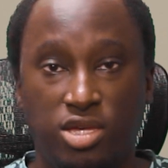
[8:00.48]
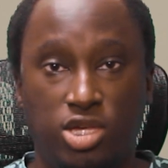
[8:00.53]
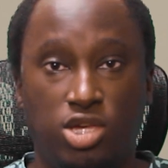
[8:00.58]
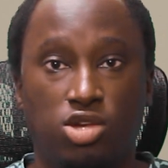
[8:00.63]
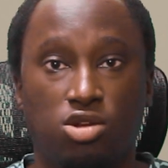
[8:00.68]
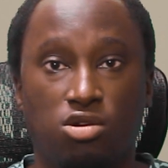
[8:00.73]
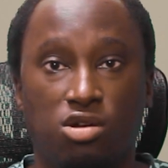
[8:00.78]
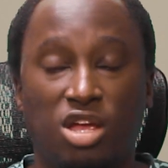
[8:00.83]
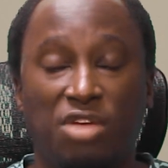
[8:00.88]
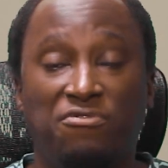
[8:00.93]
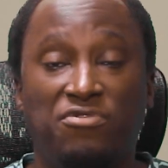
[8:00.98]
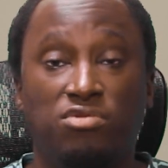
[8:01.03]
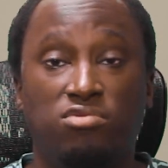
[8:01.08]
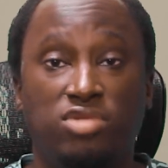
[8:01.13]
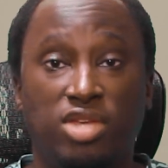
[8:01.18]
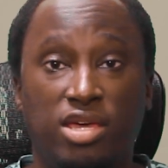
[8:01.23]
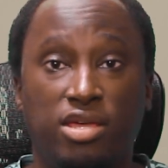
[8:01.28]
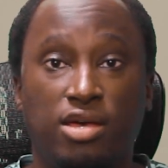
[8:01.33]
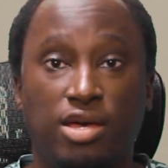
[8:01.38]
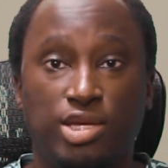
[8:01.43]
here if you
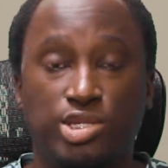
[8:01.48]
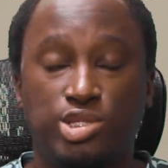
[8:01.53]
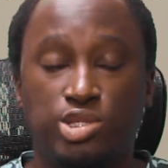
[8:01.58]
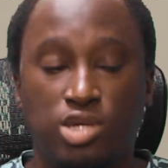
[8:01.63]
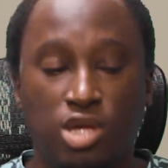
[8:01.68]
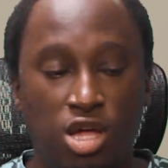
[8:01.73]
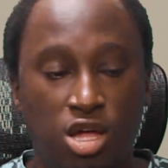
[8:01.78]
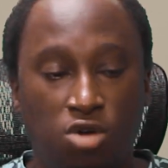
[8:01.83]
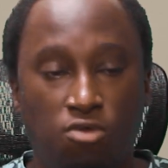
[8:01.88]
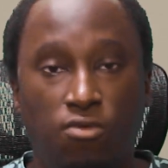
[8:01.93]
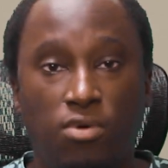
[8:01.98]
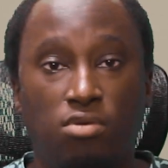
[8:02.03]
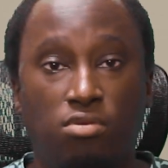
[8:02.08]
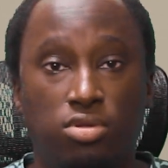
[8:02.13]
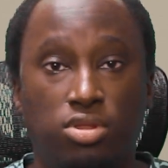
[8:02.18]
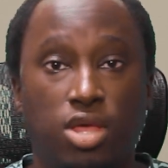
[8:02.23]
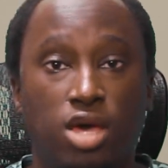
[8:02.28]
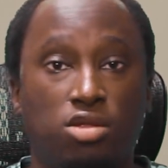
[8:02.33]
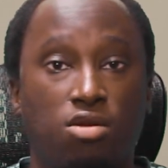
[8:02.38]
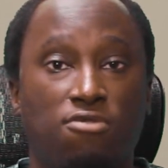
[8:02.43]
need us. We
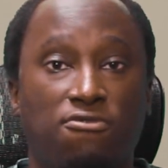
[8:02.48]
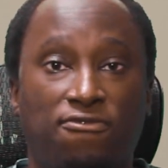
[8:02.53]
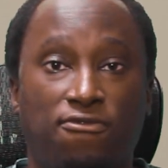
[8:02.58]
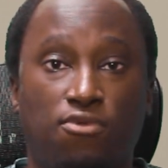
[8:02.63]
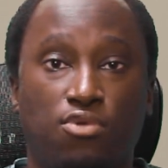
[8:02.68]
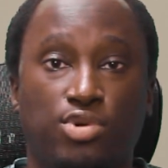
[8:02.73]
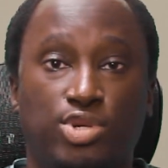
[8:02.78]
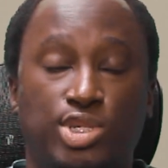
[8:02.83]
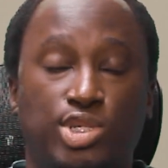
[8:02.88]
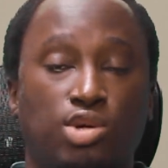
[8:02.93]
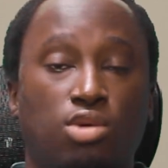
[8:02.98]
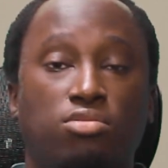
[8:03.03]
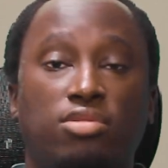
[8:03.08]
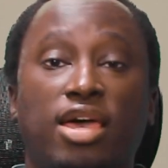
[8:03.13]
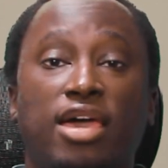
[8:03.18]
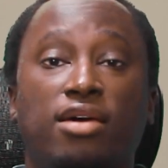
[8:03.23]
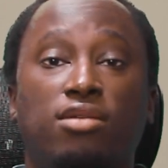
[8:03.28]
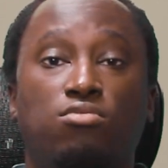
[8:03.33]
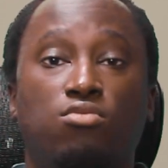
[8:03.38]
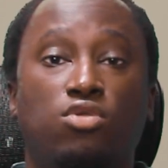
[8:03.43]
will lend our forces,
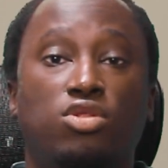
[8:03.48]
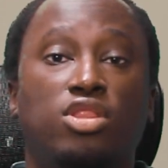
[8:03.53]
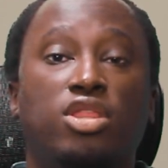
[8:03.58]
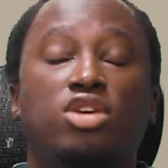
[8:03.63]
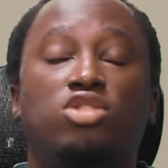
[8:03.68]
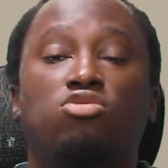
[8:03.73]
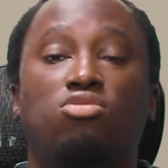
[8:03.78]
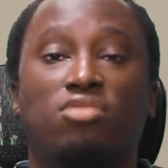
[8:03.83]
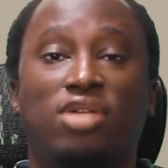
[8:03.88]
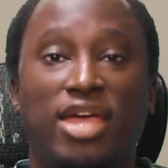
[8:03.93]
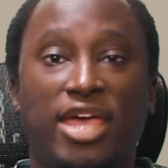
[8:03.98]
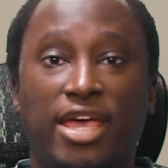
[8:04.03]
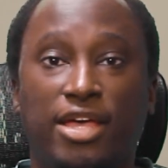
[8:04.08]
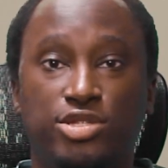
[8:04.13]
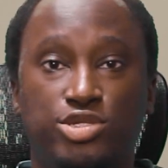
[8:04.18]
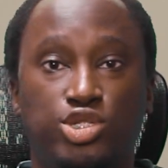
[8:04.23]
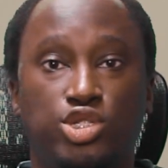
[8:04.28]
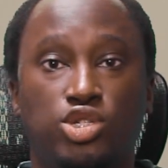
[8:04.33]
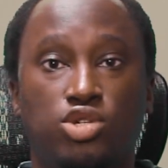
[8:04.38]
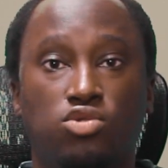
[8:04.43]
we'll lend our
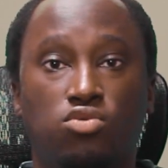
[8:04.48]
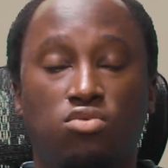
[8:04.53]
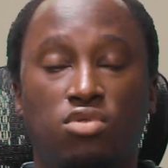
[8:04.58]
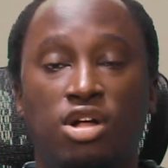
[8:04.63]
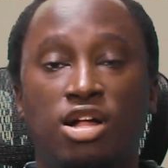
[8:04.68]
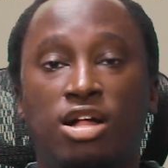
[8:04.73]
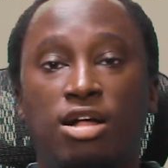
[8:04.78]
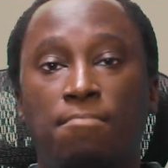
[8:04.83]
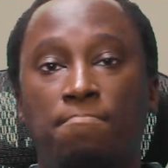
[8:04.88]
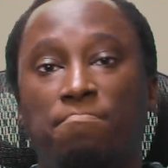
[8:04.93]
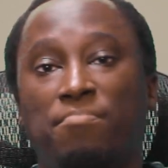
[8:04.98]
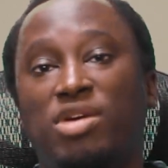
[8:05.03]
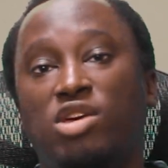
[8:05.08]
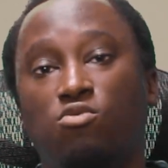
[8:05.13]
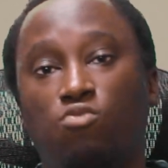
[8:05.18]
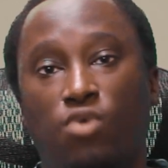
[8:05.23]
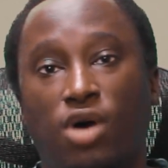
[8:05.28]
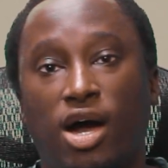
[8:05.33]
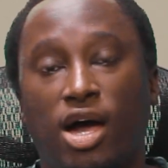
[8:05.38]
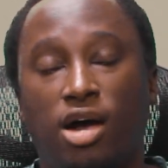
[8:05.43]
hand to you.
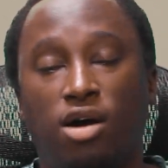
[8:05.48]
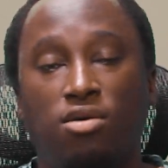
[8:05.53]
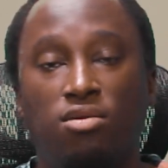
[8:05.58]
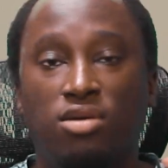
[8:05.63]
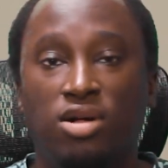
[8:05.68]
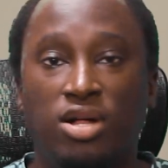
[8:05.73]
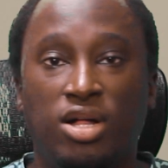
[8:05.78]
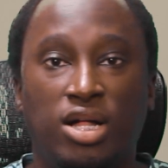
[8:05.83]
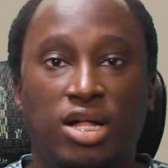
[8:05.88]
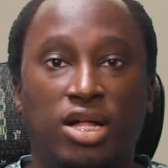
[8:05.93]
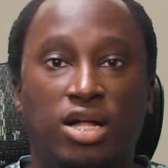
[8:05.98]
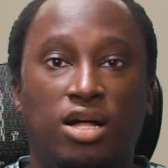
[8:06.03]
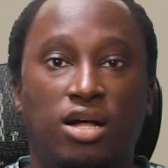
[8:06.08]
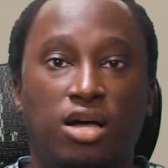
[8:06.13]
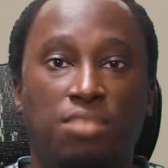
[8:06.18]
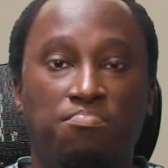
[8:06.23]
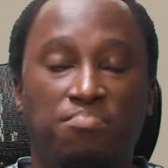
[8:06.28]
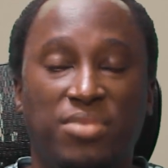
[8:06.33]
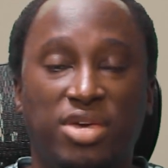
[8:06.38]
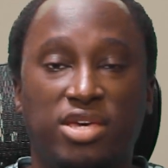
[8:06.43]
Meanwhile,
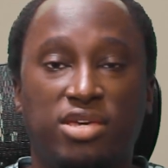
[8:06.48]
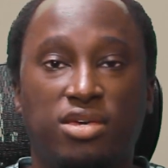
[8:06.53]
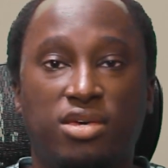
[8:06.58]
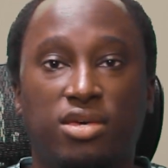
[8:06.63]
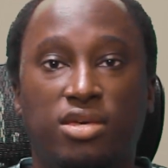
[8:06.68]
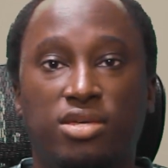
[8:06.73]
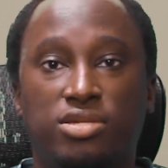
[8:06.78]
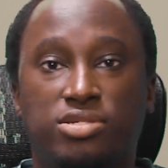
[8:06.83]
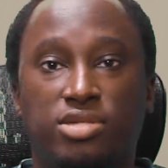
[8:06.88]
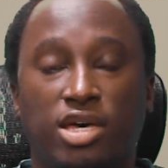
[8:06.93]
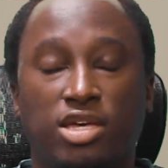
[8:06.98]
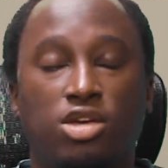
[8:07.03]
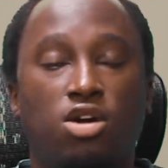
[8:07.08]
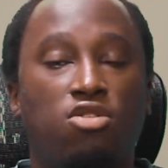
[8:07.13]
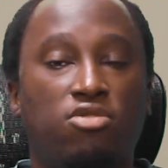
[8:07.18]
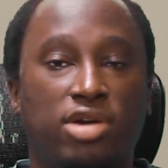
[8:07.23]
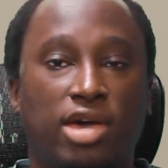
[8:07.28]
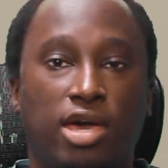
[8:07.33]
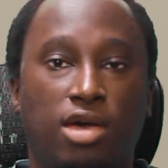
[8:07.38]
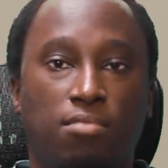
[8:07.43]
Mick is like,
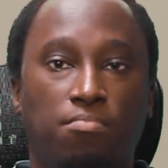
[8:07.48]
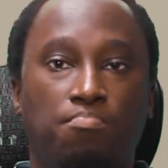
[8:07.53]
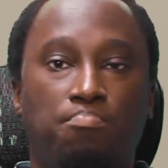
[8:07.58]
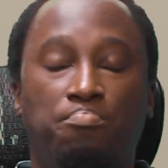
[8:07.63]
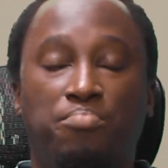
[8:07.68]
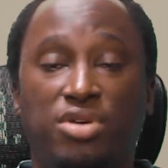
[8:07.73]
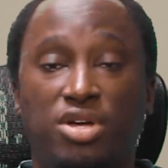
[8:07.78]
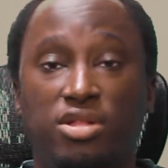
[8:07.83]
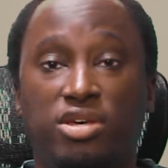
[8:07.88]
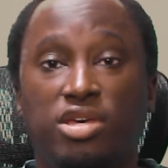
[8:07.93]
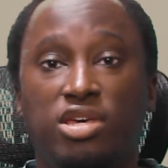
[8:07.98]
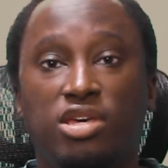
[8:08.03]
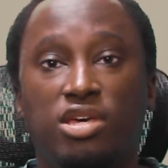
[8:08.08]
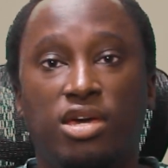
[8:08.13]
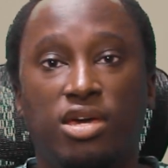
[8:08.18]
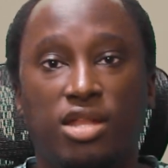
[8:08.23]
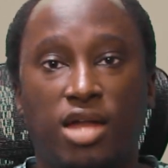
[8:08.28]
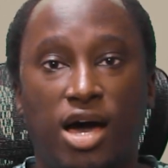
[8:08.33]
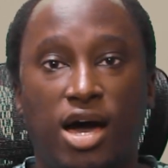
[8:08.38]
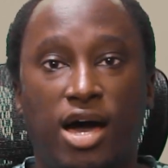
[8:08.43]
okay,
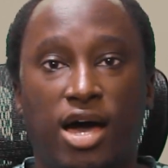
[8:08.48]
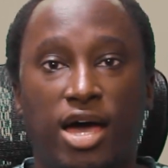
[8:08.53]
Billy and